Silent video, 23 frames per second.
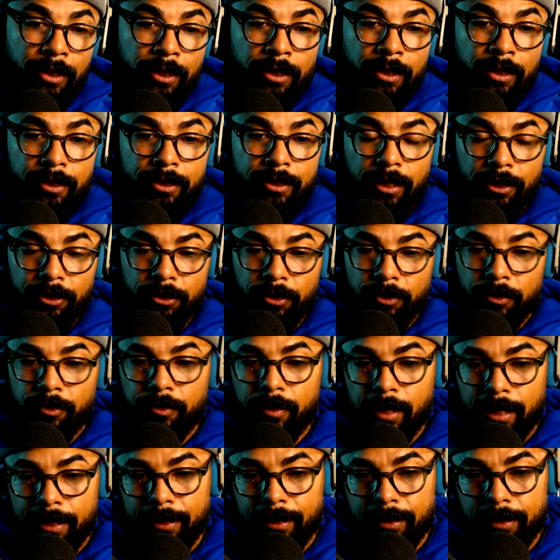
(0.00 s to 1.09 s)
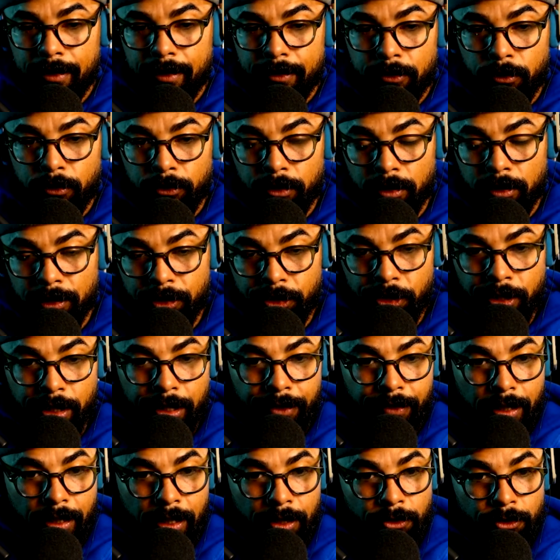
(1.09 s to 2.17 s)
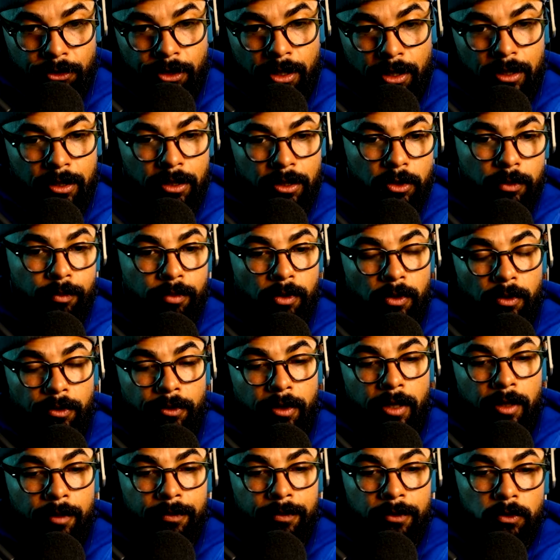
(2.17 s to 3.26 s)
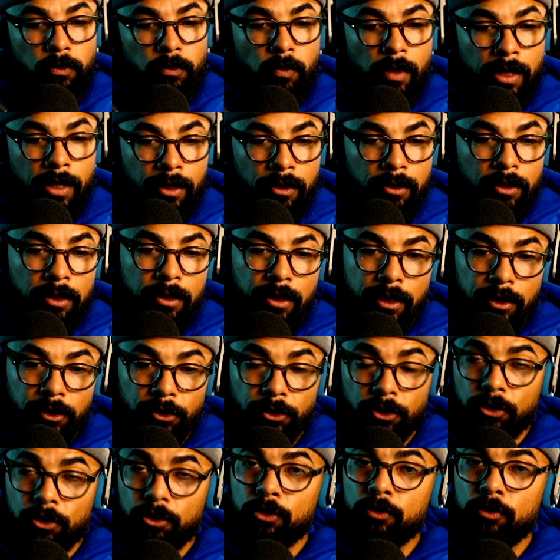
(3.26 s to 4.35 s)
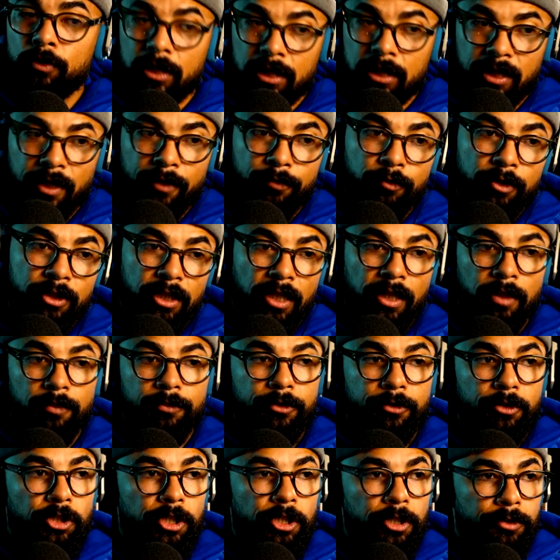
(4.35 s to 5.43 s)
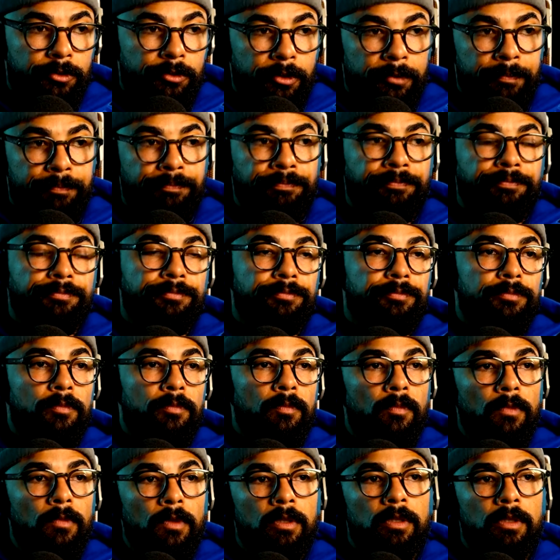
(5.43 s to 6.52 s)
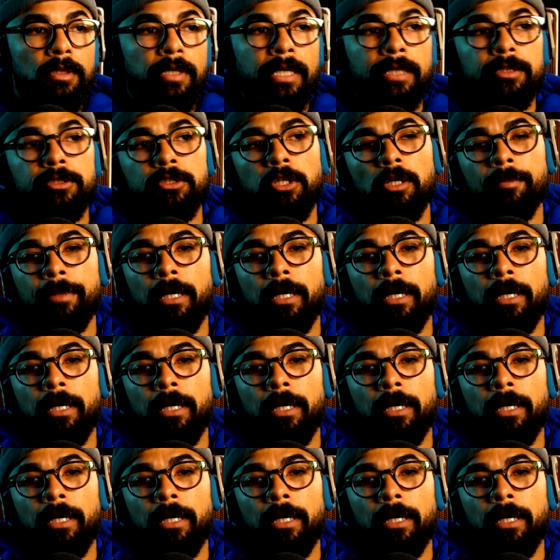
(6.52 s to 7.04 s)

technocratic social engineering and eugenicist program as well, connected to UNICEF, which aims for children. Now let's talk about